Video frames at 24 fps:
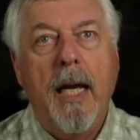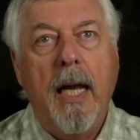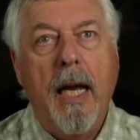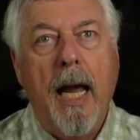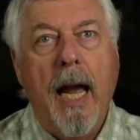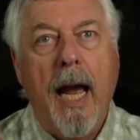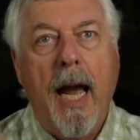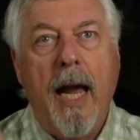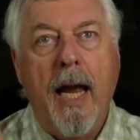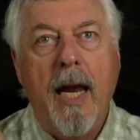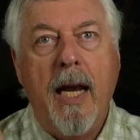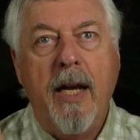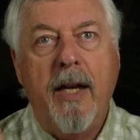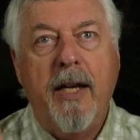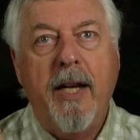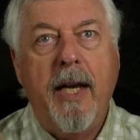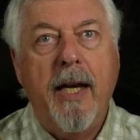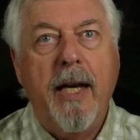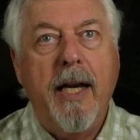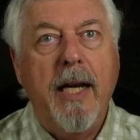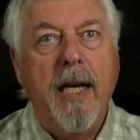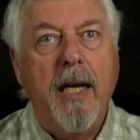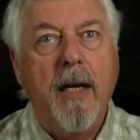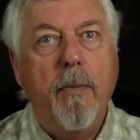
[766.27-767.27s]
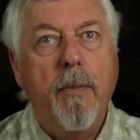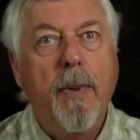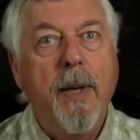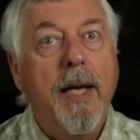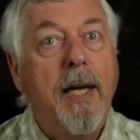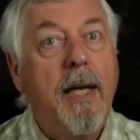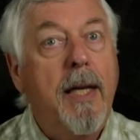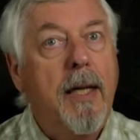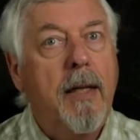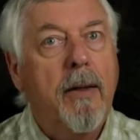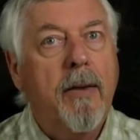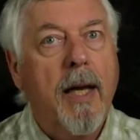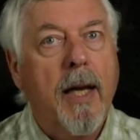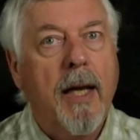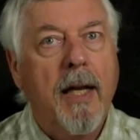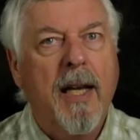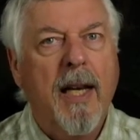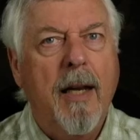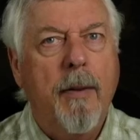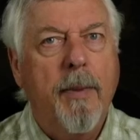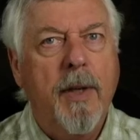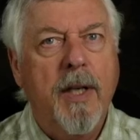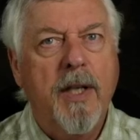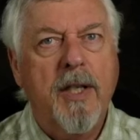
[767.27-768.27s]
And 1080p, that
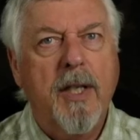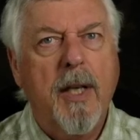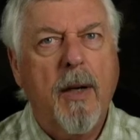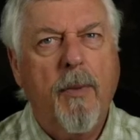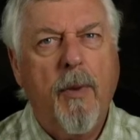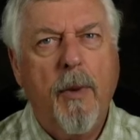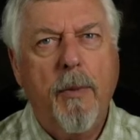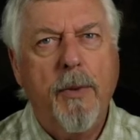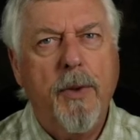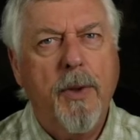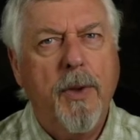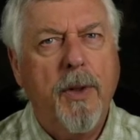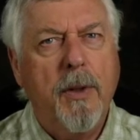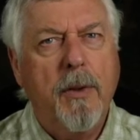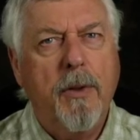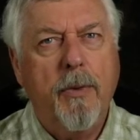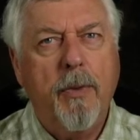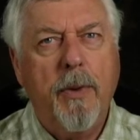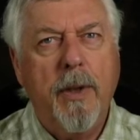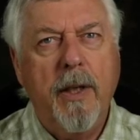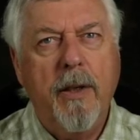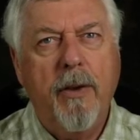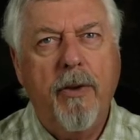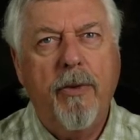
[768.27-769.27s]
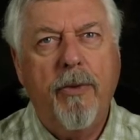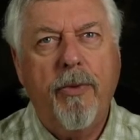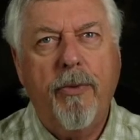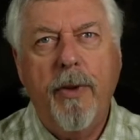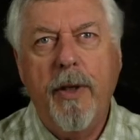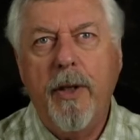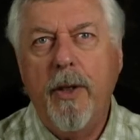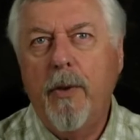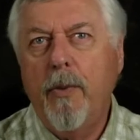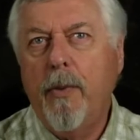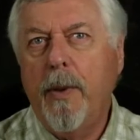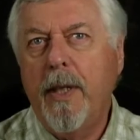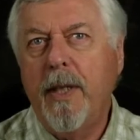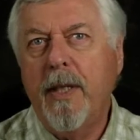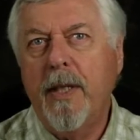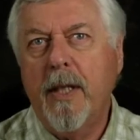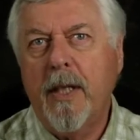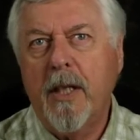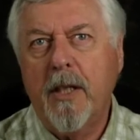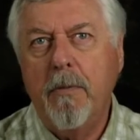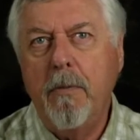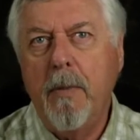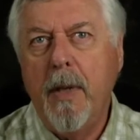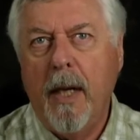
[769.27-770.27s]
limit is somewhere between 23 and
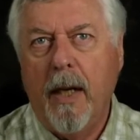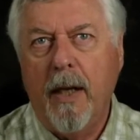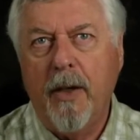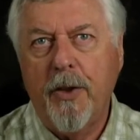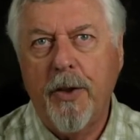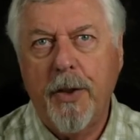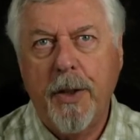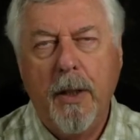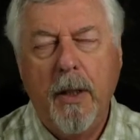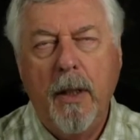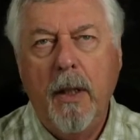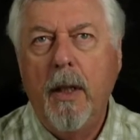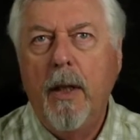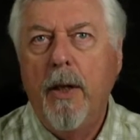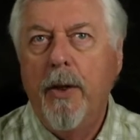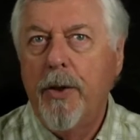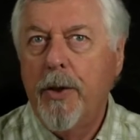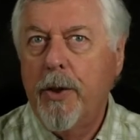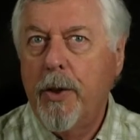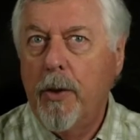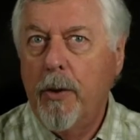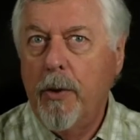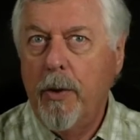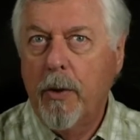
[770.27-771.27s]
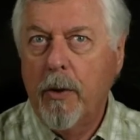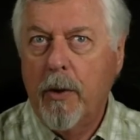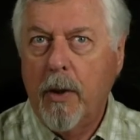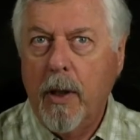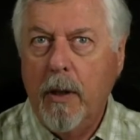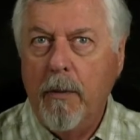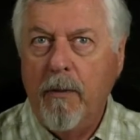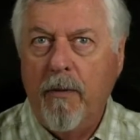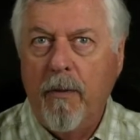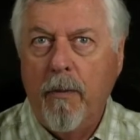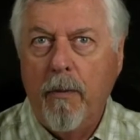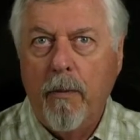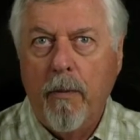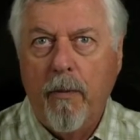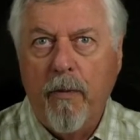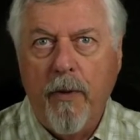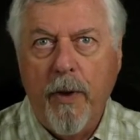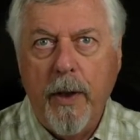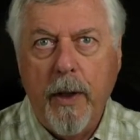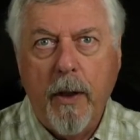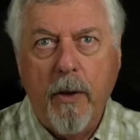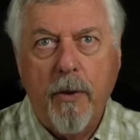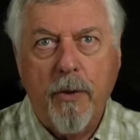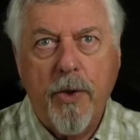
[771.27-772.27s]
26 minutes. So you can
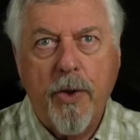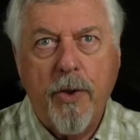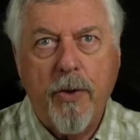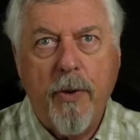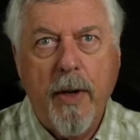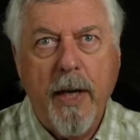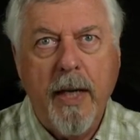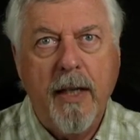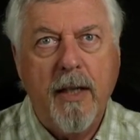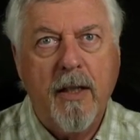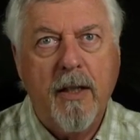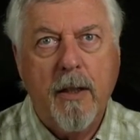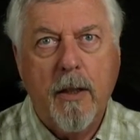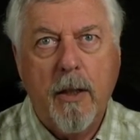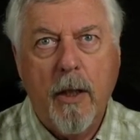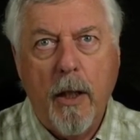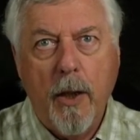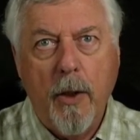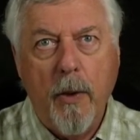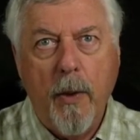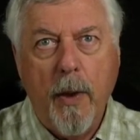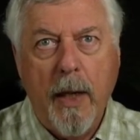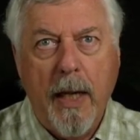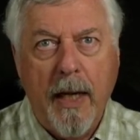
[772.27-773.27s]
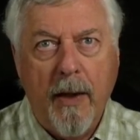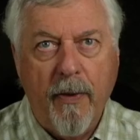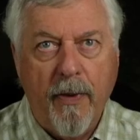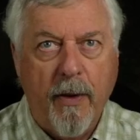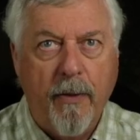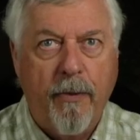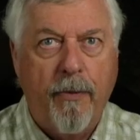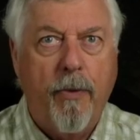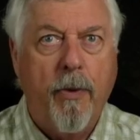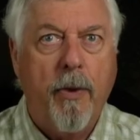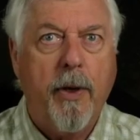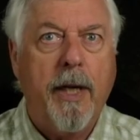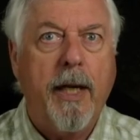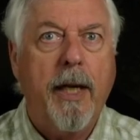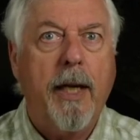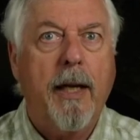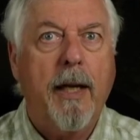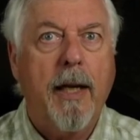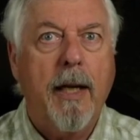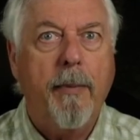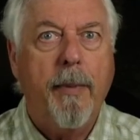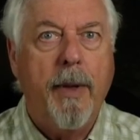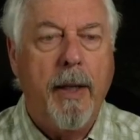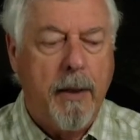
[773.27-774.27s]
video straight till you hit the 4 gig
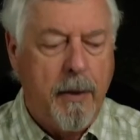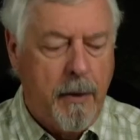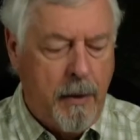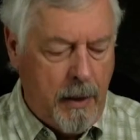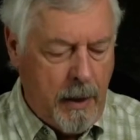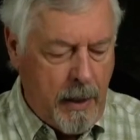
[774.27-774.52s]
limit.